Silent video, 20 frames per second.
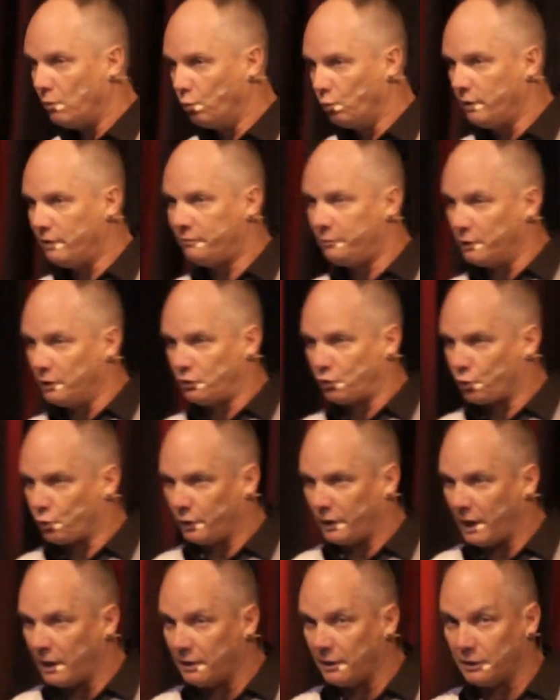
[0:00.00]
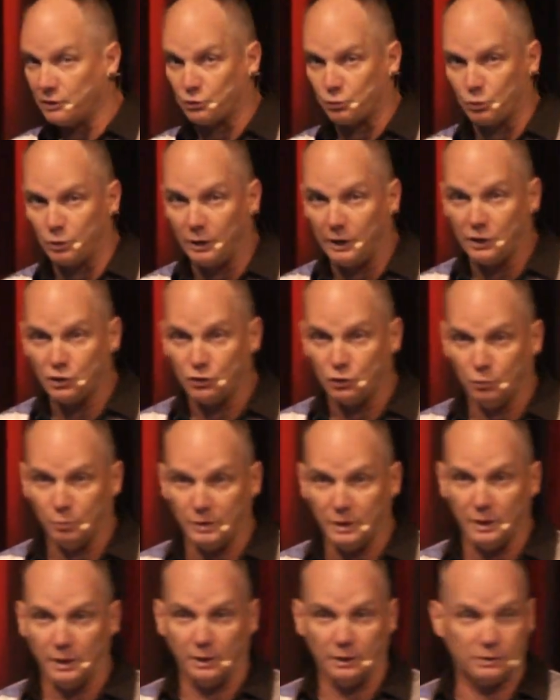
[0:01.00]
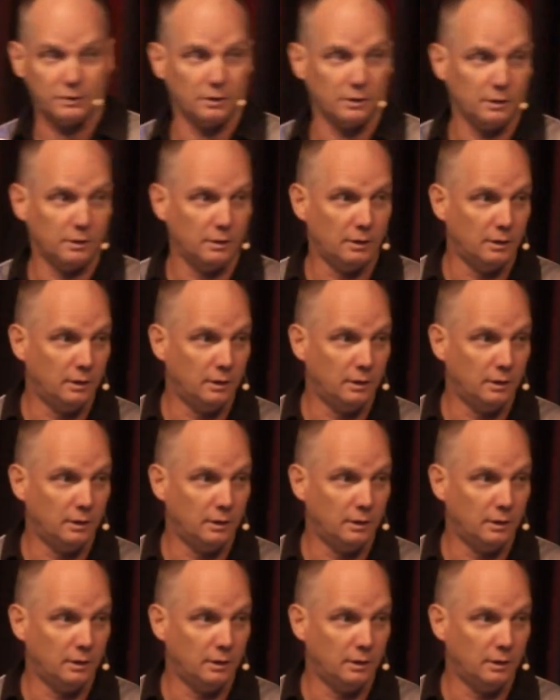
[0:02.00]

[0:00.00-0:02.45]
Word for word: We've been created as relational beings.